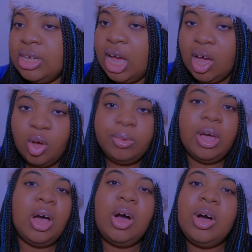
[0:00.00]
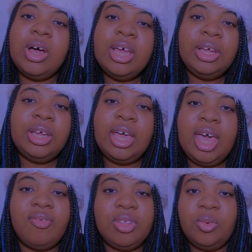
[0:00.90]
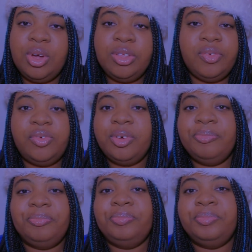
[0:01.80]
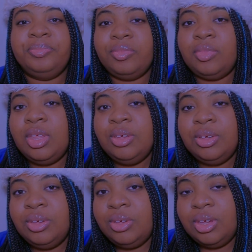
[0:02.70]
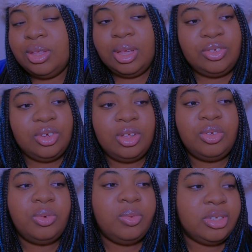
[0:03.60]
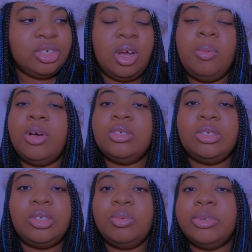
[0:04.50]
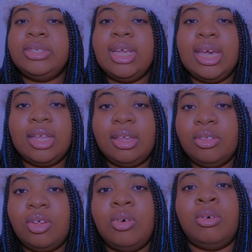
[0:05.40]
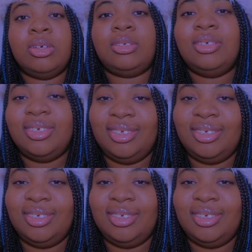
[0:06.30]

I hope y'all all having a wonderful and that y'all doing what y'all supposed to do and staying indoors.